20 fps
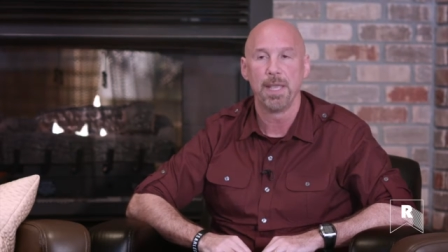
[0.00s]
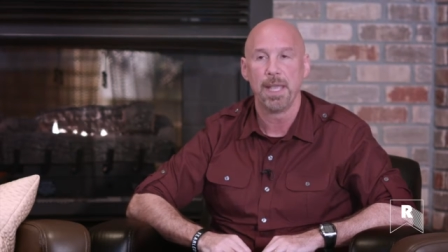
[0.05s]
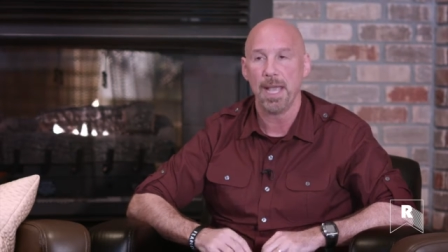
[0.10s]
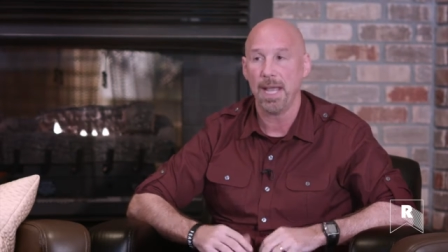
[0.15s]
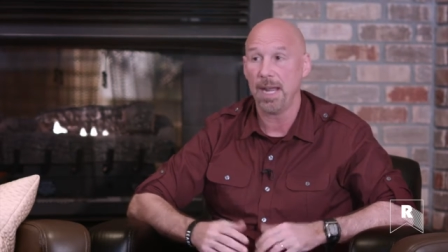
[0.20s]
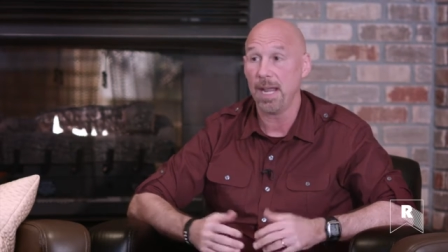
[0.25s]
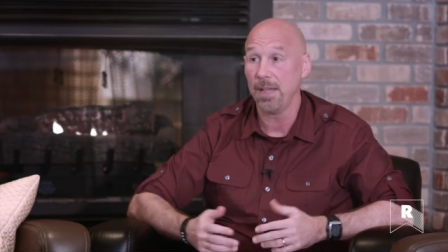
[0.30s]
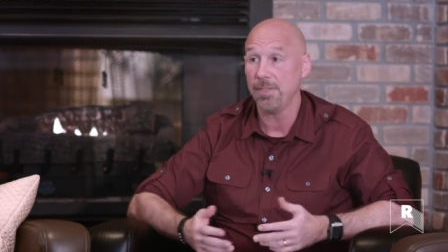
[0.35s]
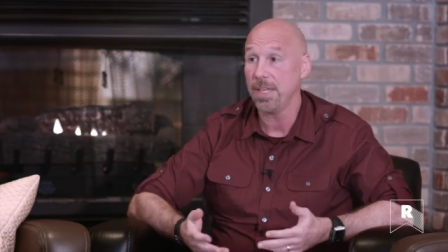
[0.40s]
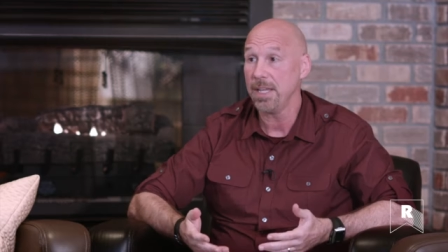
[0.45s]

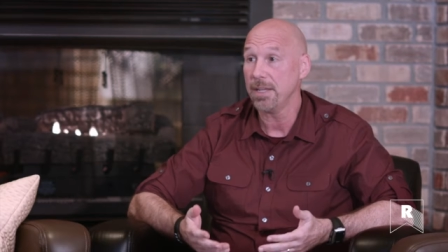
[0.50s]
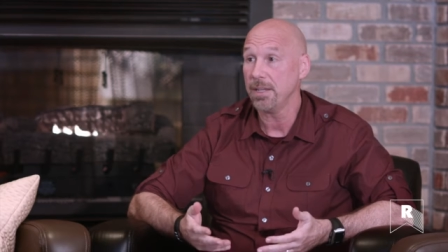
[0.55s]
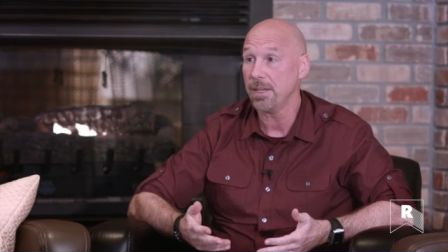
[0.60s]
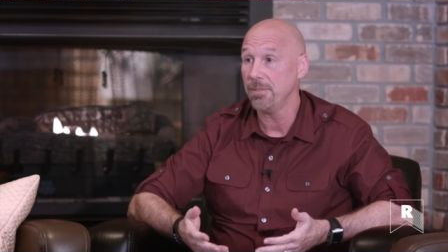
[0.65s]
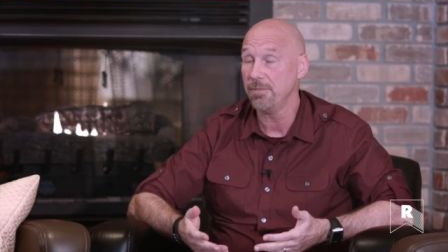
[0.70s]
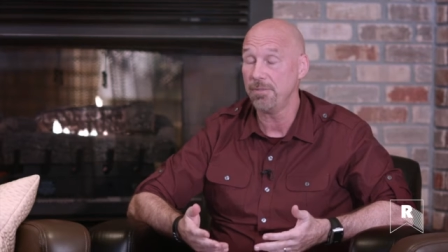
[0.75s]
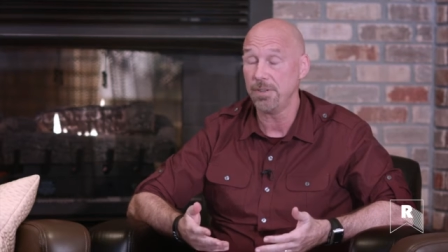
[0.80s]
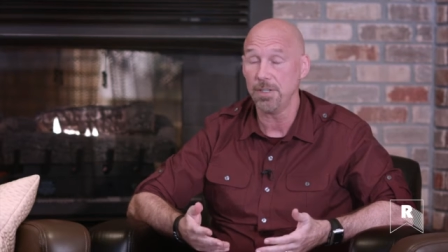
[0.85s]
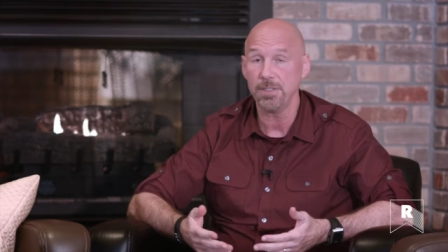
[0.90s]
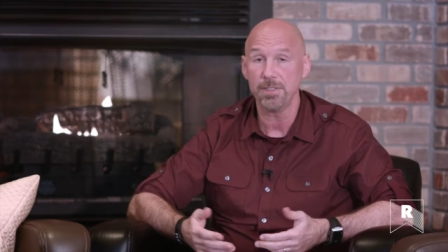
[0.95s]
And I think
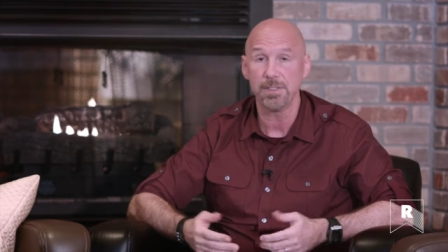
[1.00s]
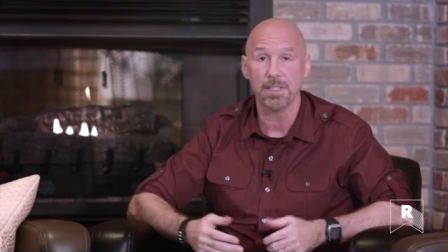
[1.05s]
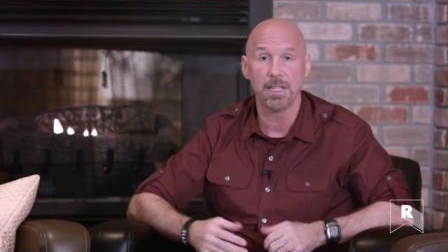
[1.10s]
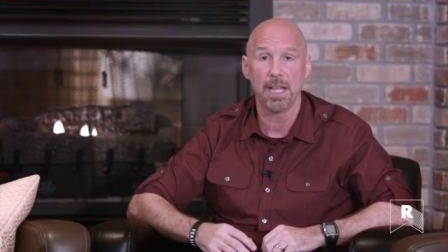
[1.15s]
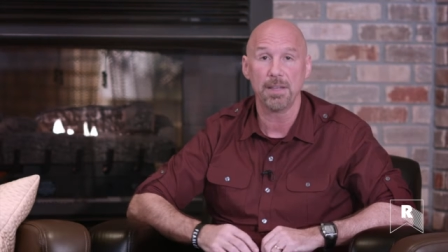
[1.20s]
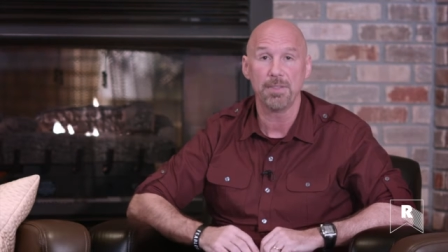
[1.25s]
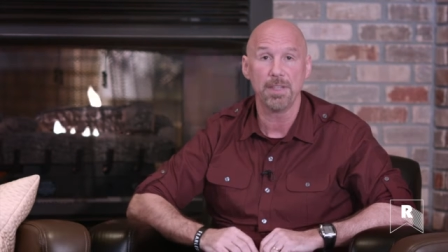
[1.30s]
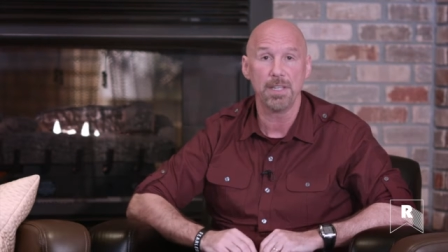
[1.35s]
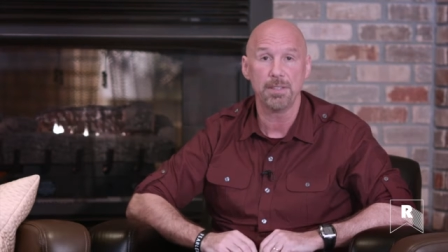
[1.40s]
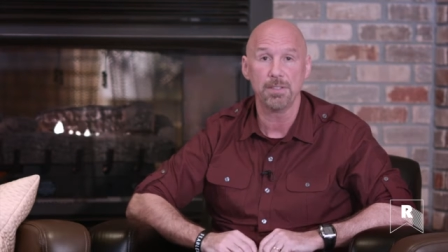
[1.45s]
conversely,
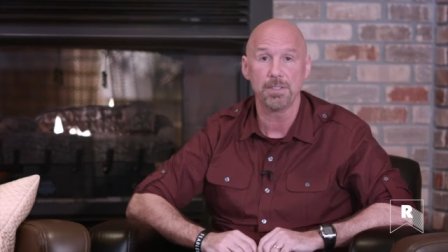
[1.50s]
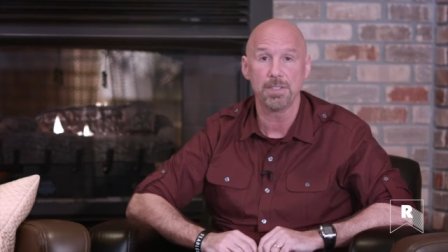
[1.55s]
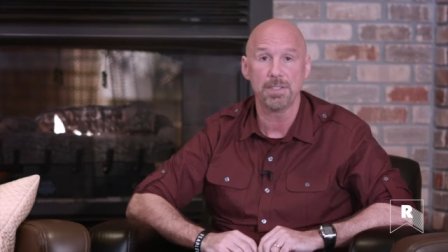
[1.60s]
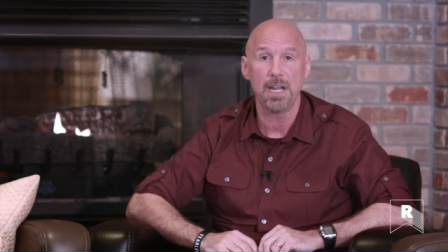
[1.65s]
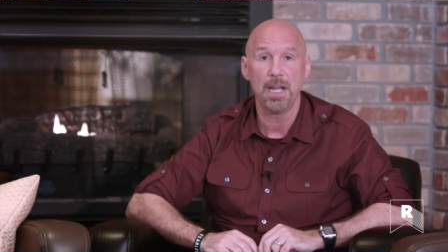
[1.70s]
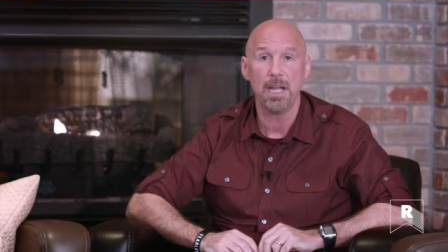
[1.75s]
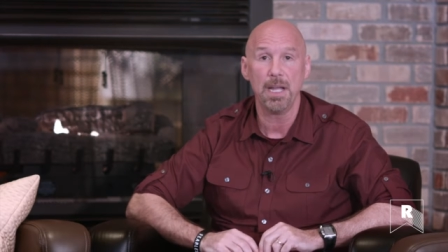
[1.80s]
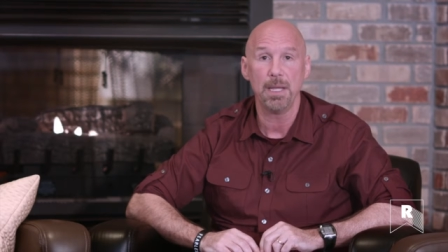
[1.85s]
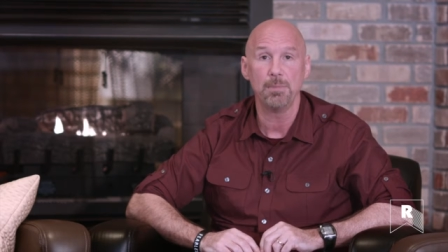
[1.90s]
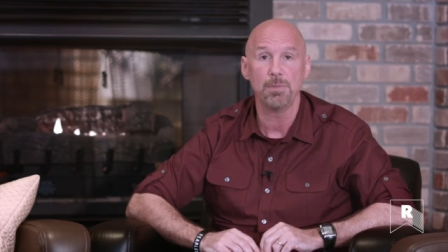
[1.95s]
I think there's
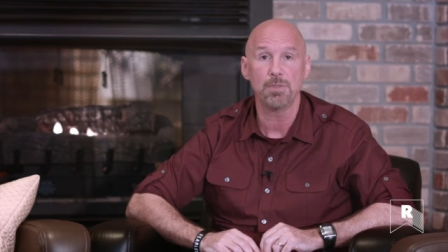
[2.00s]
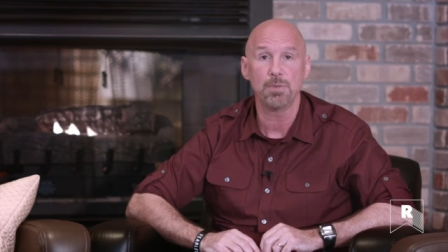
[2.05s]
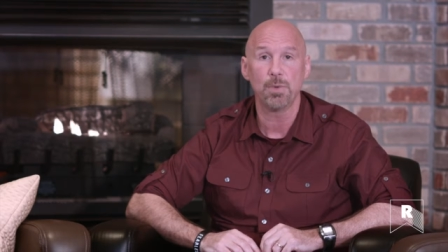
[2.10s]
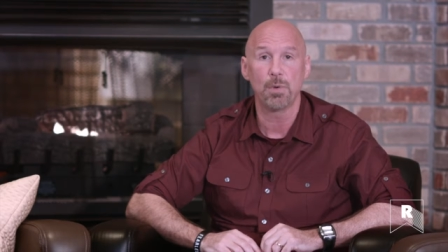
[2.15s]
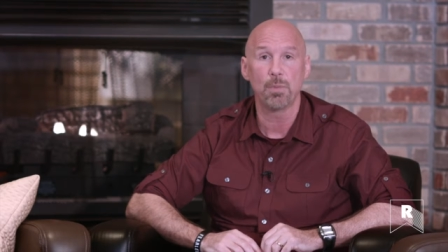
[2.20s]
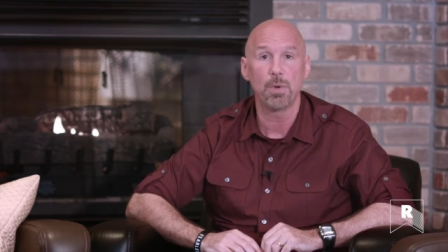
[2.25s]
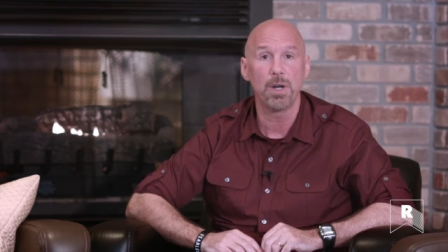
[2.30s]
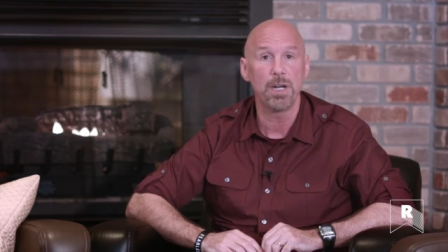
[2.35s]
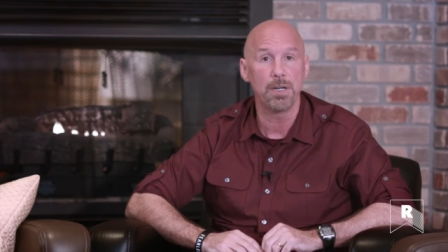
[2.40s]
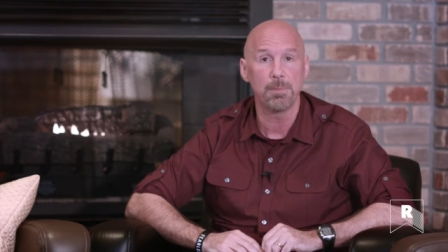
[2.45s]
times
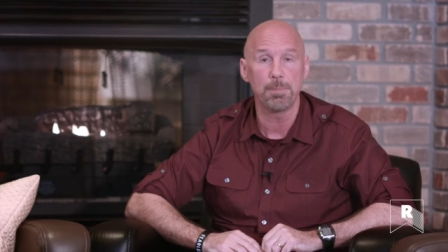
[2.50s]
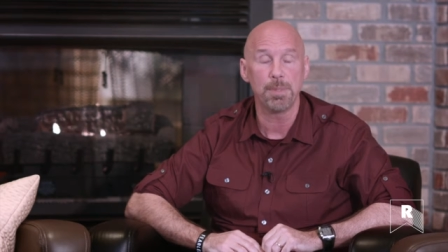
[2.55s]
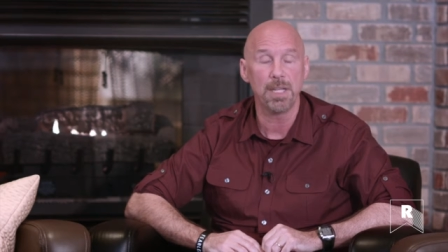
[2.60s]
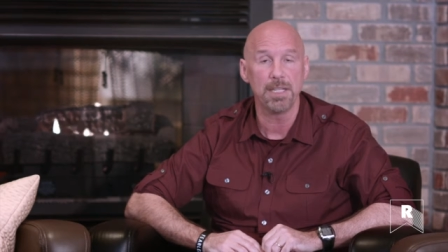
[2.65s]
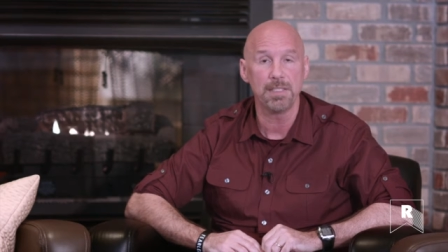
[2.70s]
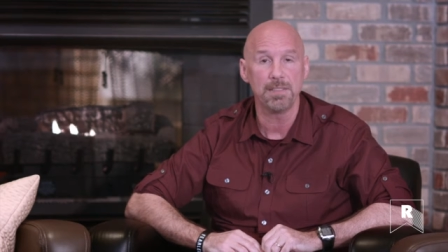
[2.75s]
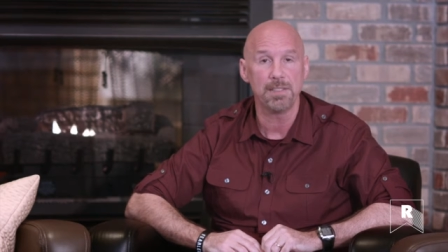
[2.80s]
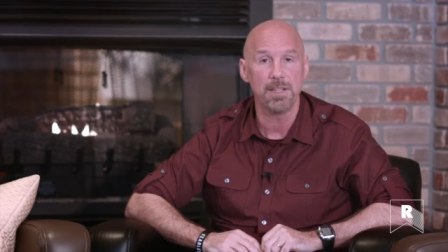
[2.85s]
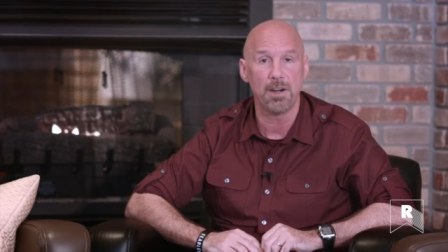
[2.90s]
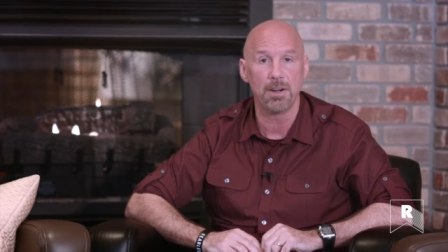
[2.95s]
where we're in a
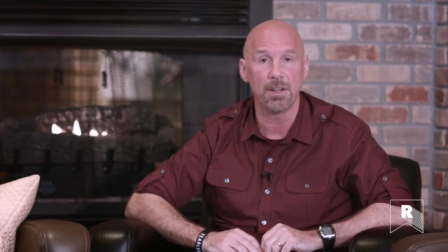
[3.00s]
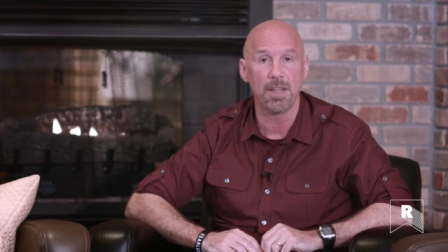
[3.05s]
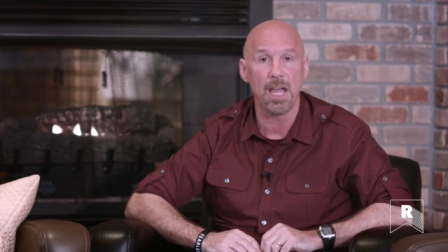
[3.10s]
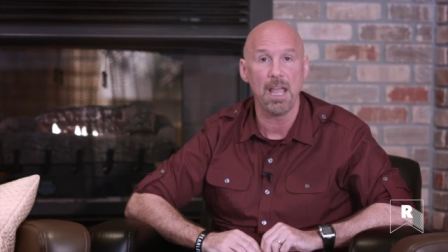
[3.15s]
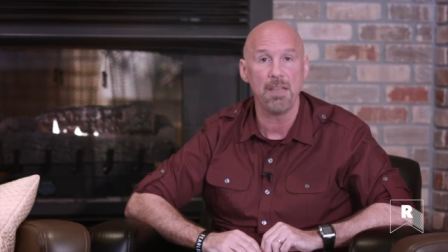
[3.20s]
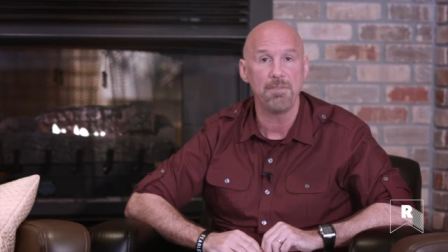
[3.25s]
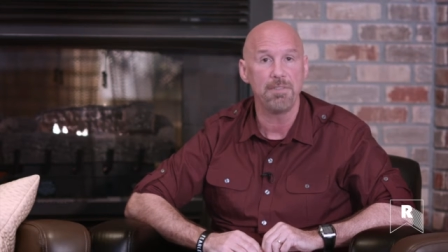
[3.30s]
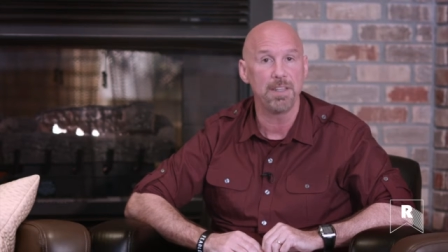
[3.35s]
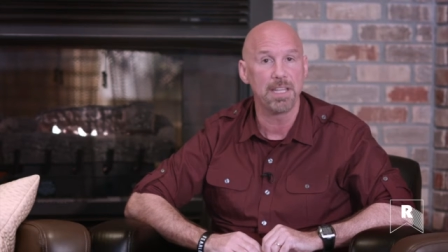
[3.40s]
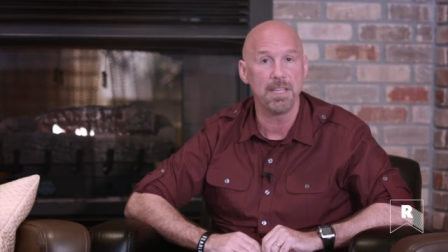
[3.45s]
place in our
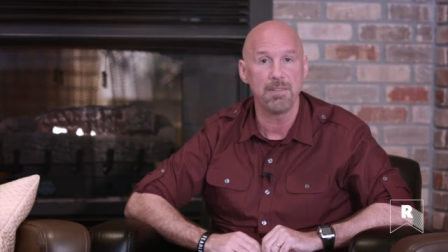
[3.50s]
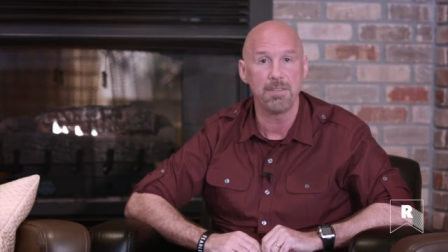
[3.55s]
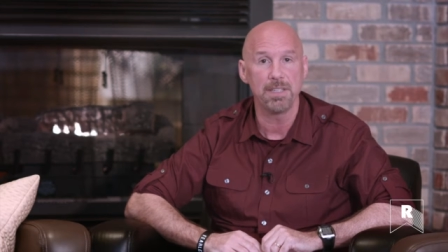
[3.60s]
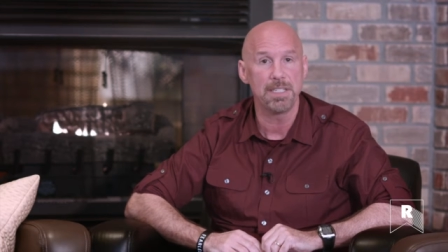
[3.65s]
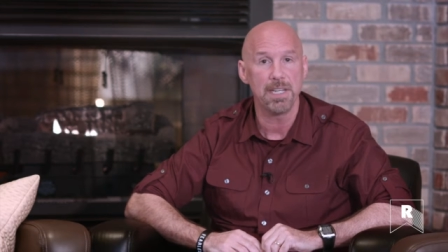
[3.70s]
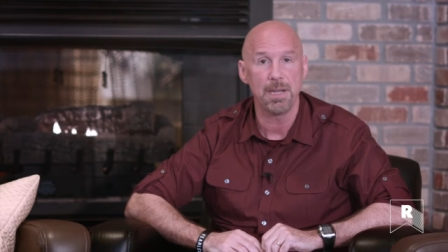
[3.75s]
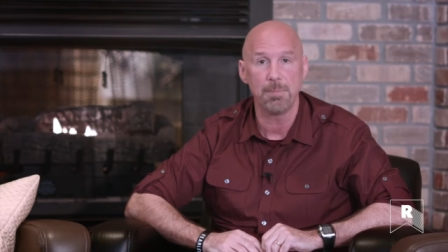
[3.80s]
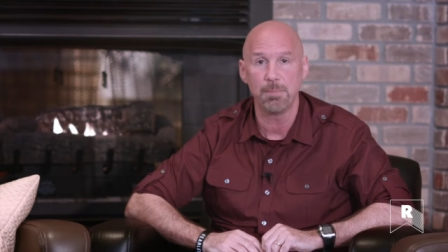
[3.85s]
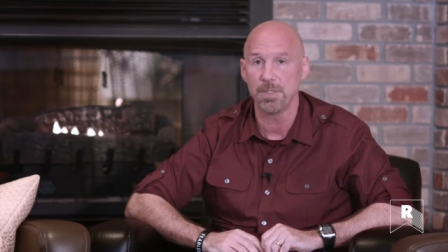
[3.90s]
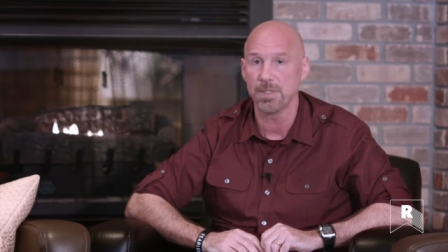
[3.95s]
life and giving
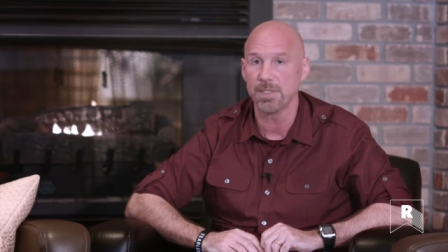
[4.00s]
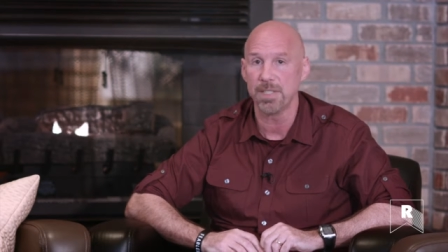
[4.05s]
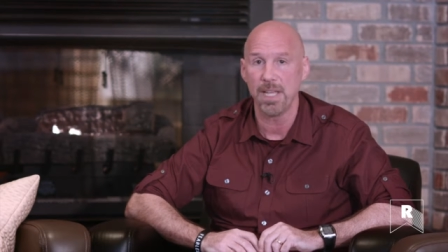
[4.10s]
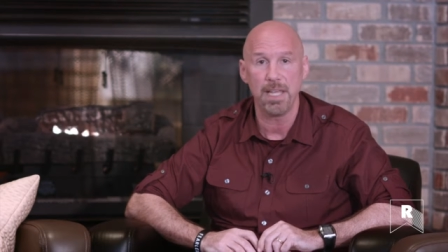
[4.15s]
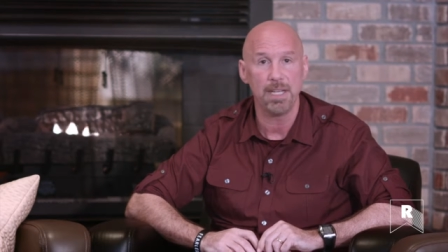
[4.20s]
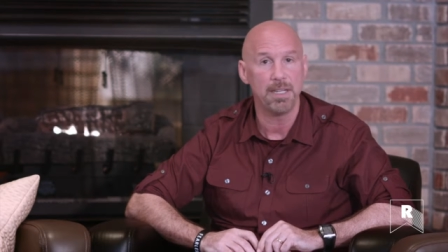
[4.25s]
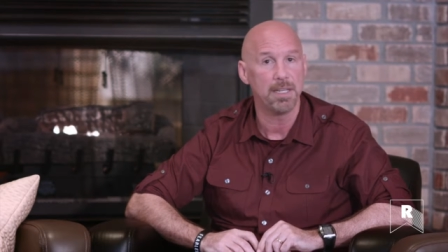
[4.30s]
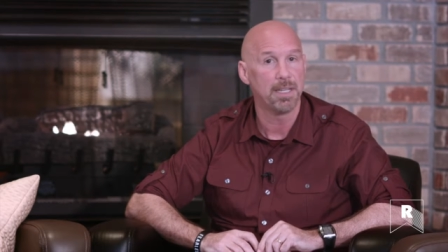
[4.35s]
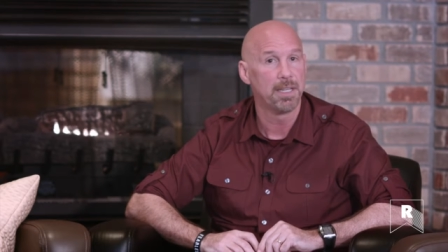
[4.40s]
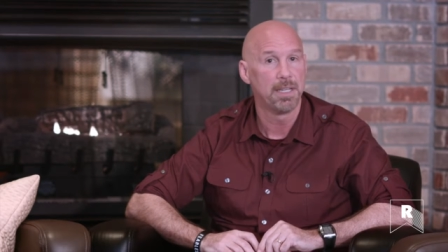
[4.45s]

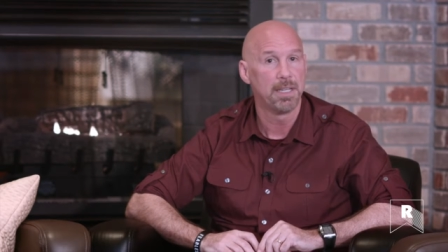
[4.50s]
10%